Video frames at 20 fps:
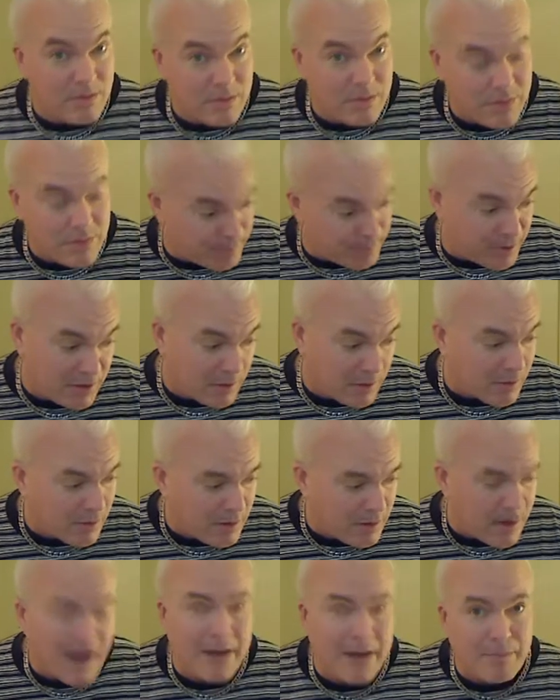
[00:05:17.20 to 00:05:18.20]
The
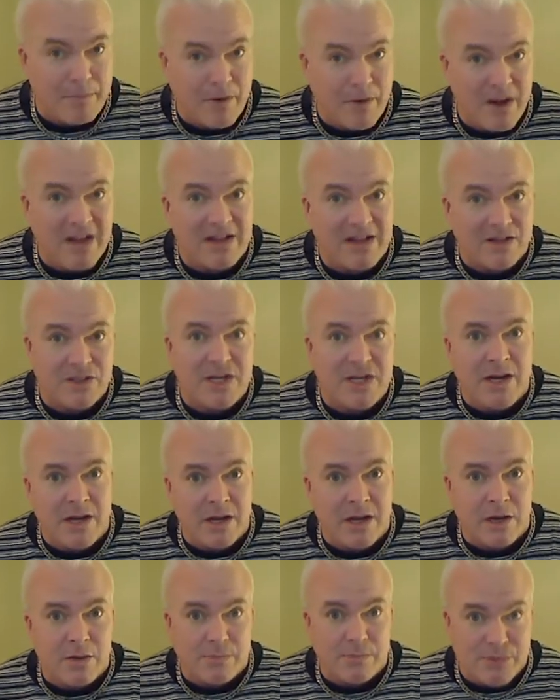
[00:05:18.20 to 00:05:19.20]
pure
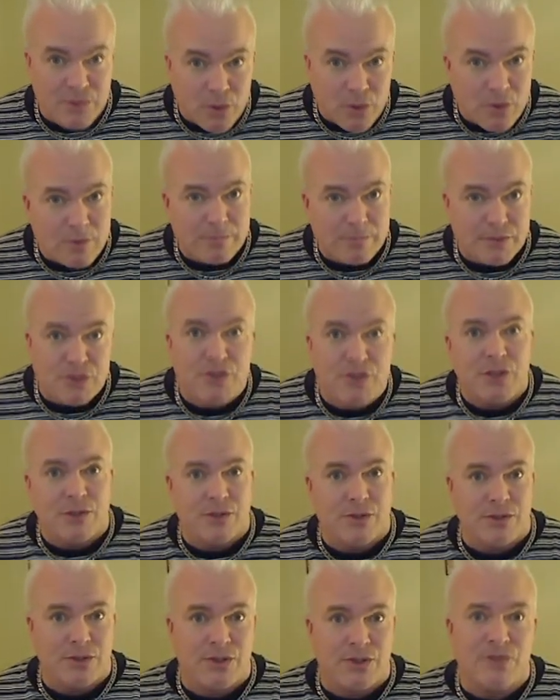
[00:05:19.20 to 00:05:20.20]
hypoallergenic absorbs
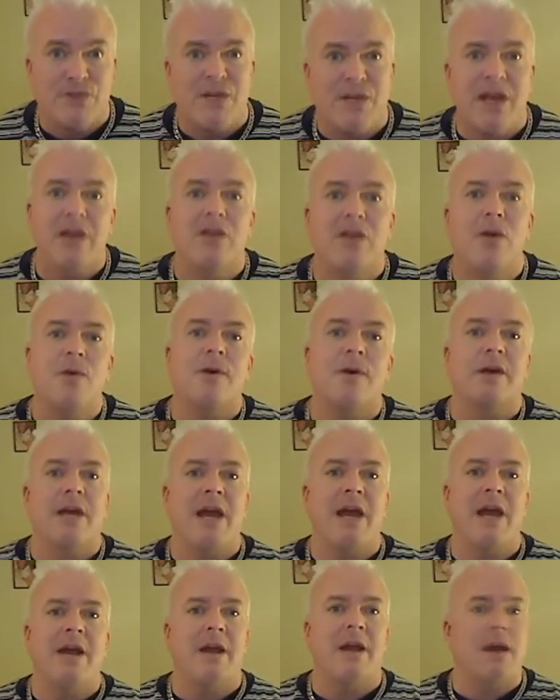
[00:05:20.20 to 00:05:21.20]
juice just like the
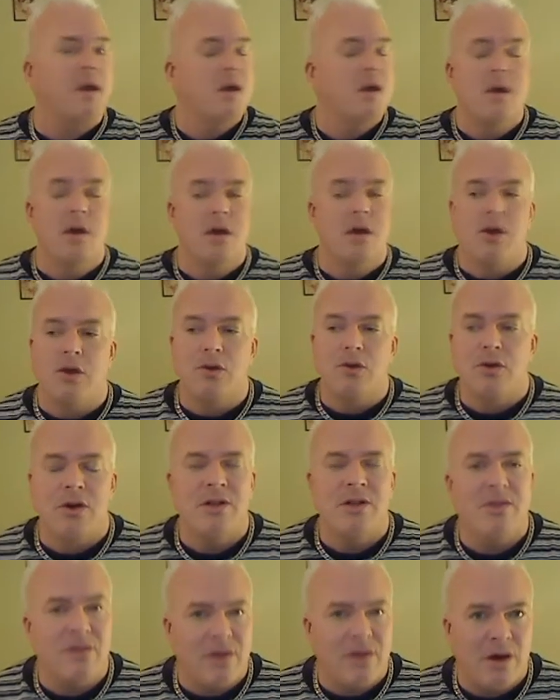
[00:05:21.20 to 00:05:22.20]
organic. You
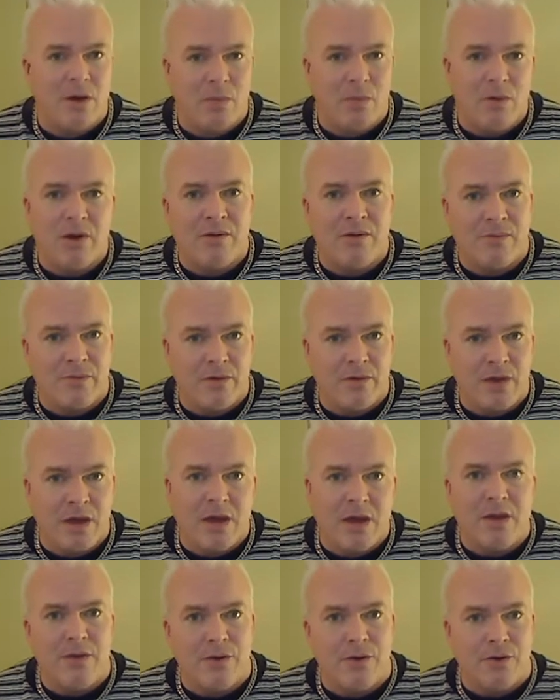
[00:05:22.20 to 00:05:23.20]
couldn't tell one for the
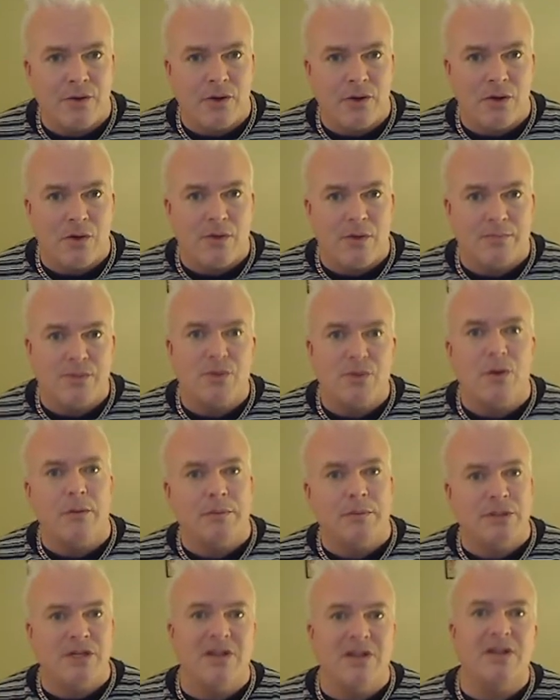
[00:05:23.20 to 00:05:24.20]
other due to
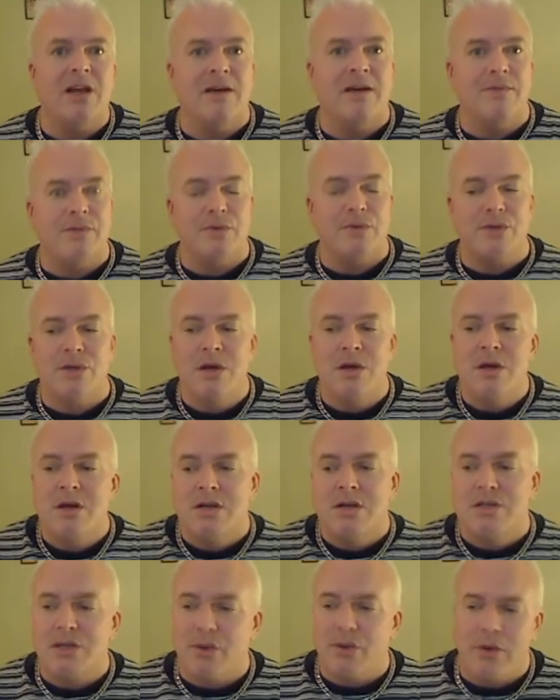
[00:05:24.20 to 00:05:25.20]
absorption levels.
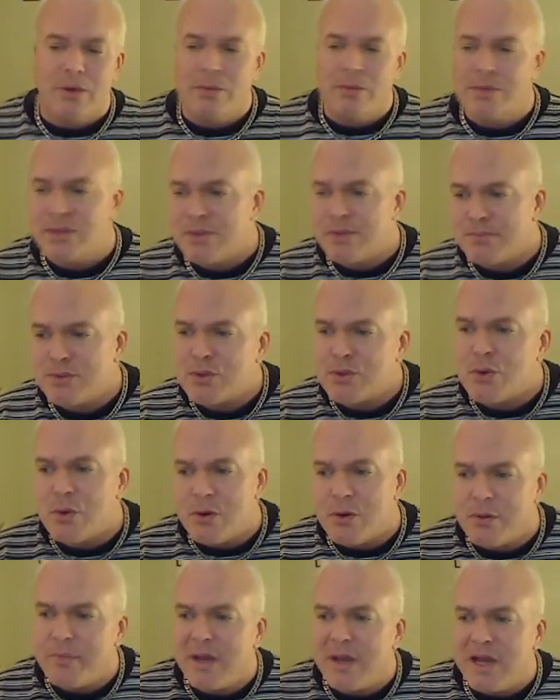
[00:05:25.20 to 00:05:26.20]
So it was
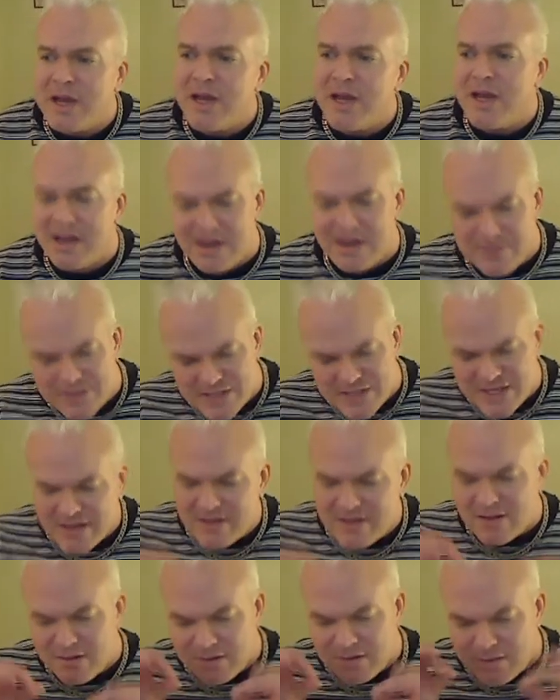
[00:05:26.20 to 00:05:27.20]
absorbing it, and I was seeing
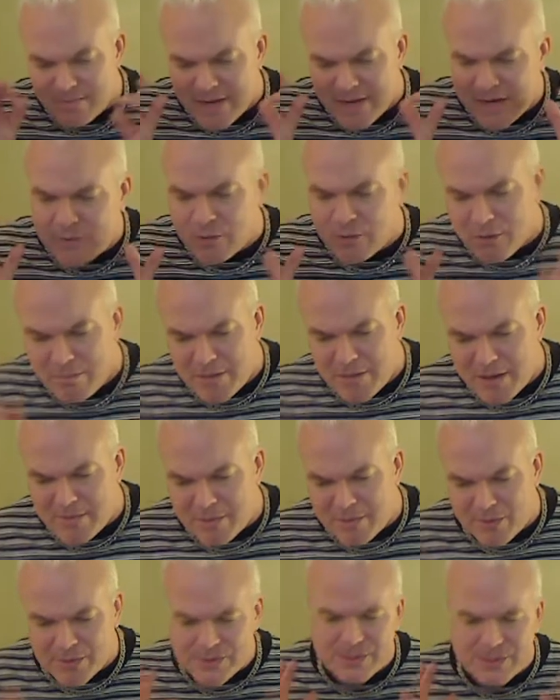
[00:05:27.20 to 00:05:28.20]
the little micro
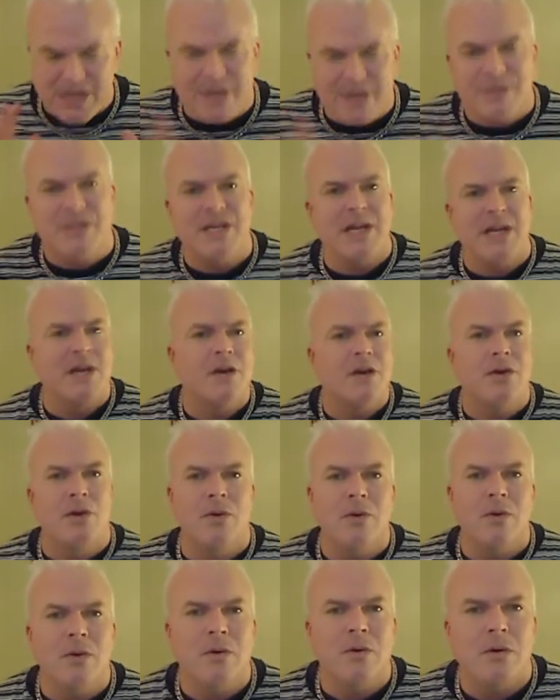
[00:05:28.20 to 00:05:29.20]
bubbles, and I was thinking,
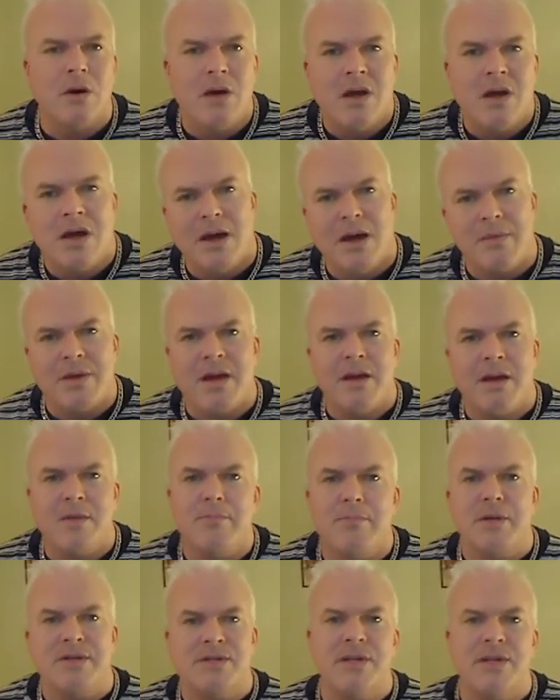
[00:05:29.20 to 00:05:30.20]
cool, I'm kind of
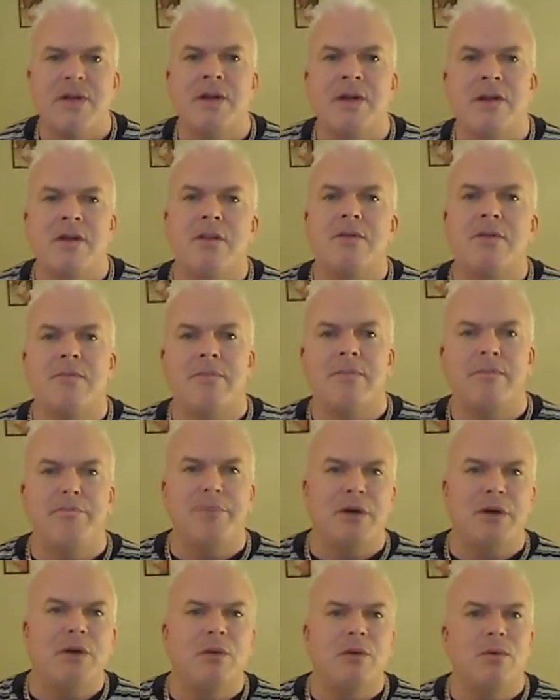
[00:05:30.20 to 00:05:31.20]
busting into the
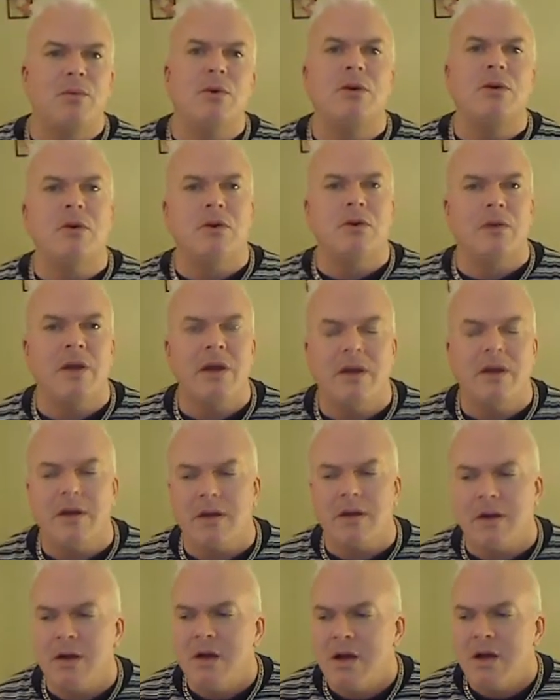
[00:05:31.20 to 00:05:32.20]
build world
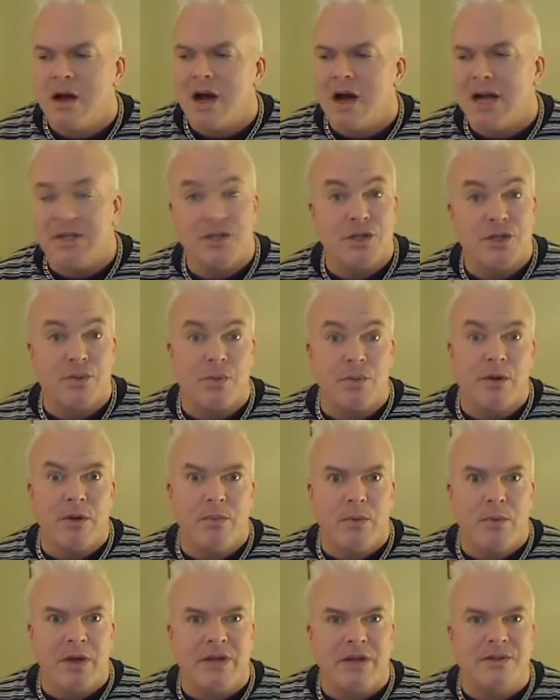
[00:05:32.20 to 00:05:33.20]
here. I just
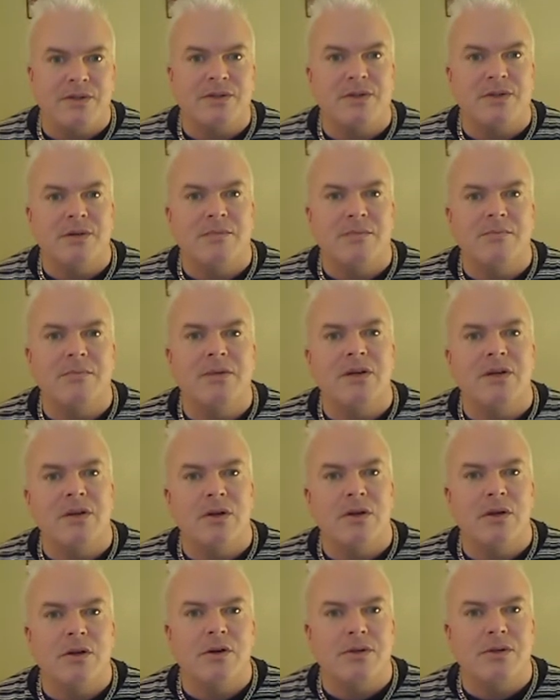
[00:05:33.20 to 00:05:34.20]
rewicked some, uh,
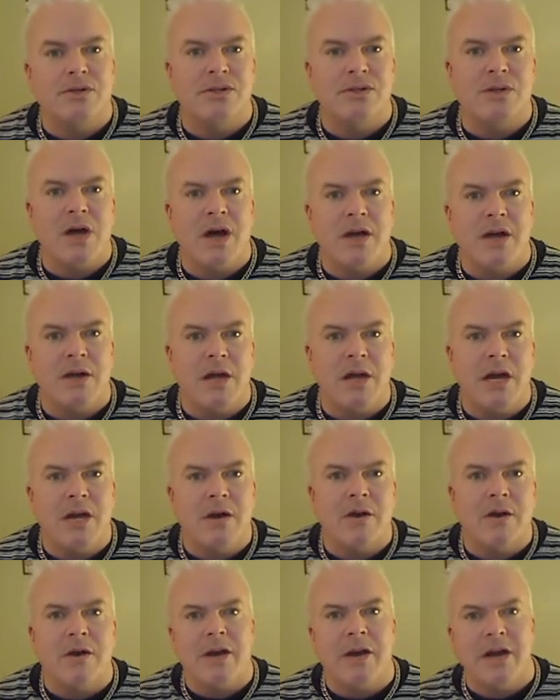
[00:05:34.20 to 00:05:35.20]
you know, stock
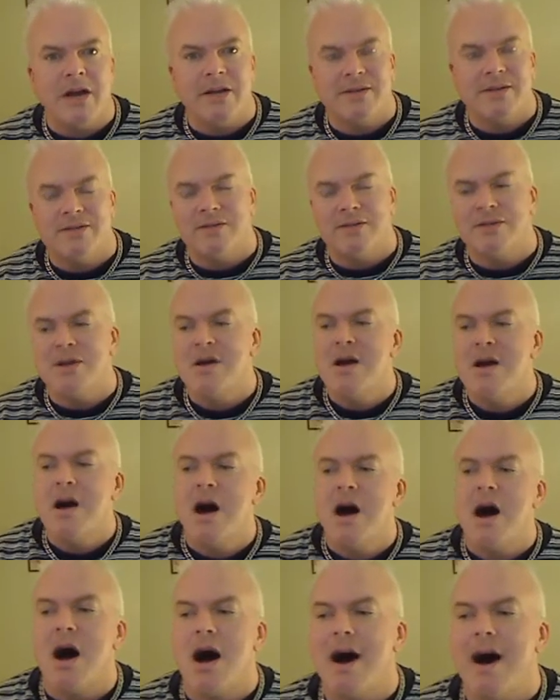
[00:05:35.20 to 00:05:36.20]
Kenger heads.
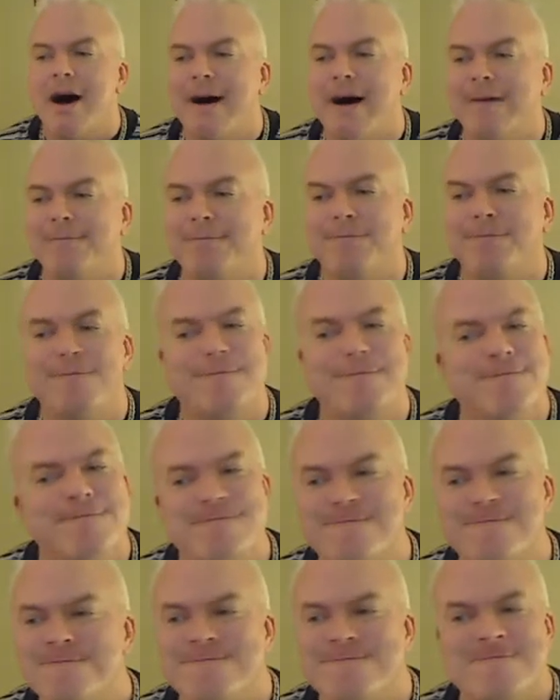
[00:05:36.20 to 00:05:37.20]

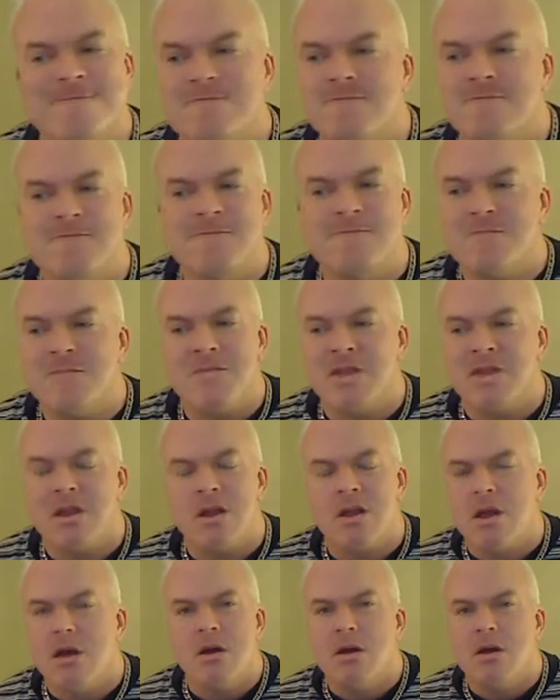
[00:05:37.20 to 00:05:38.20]
Um,
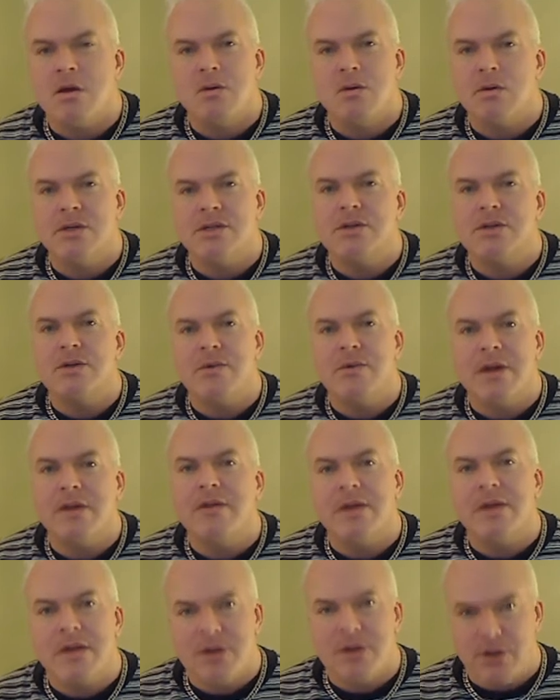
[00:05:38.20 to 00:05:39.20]
wasn't the right
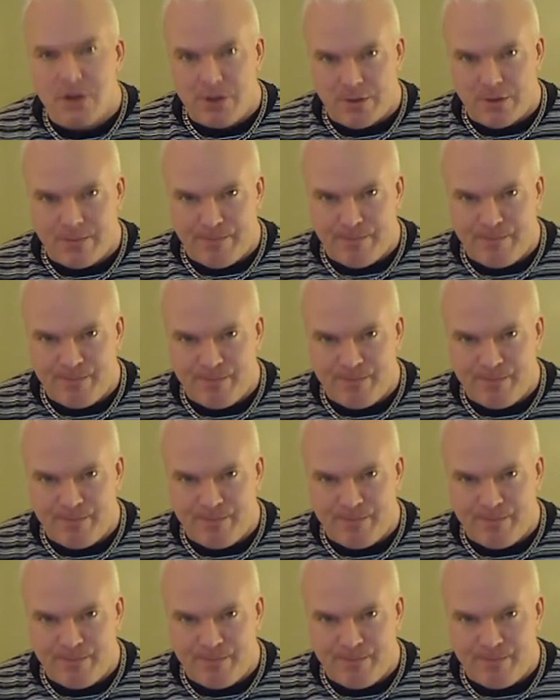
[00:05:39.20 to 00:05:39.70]
thing to do.